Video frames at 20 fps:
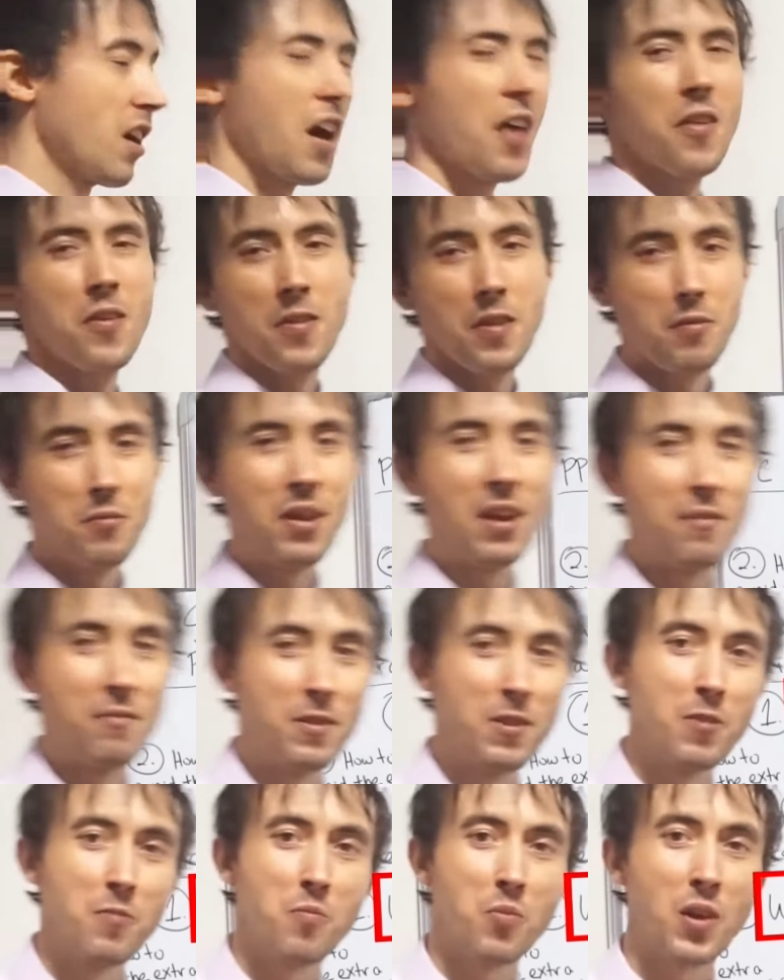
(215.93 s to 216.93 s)
other than
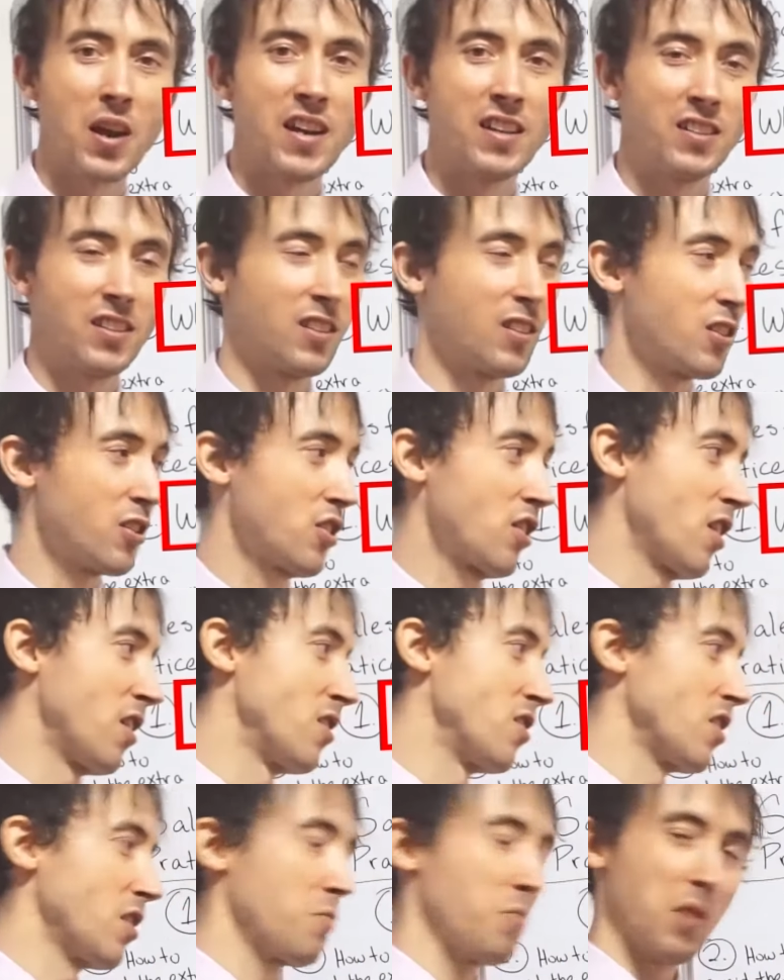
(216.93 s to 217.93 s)
maybe the price that they're
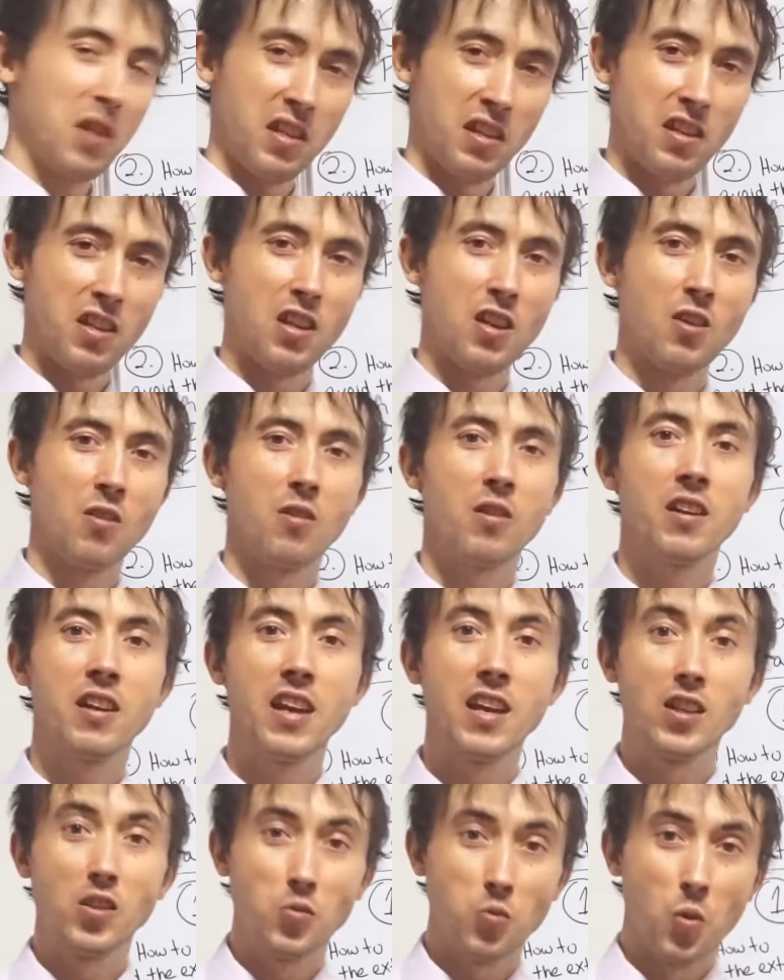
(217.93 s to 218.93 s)
charging, but you know,
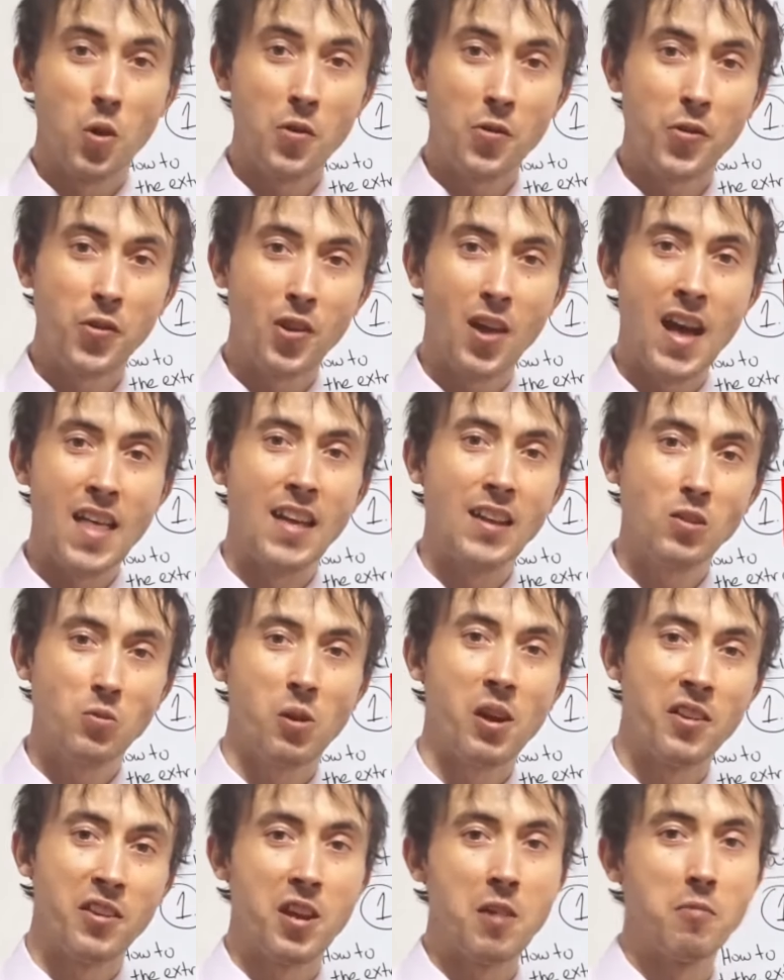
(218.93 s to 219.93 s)
it's worth a lot, that's
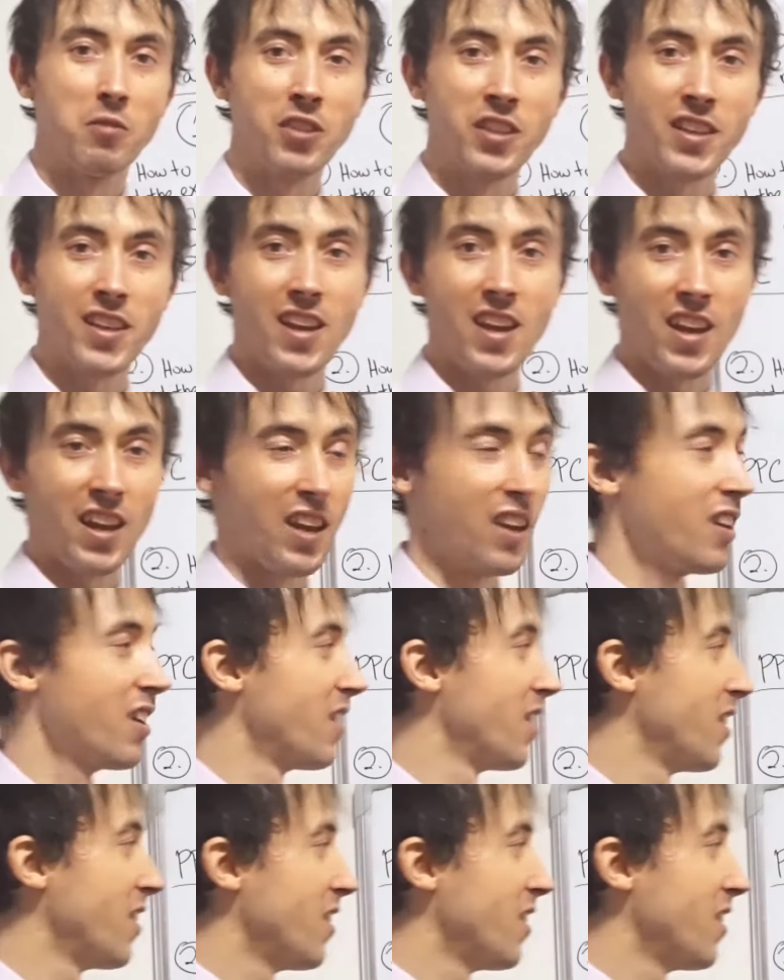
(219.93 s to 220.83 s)
why they're able to get it.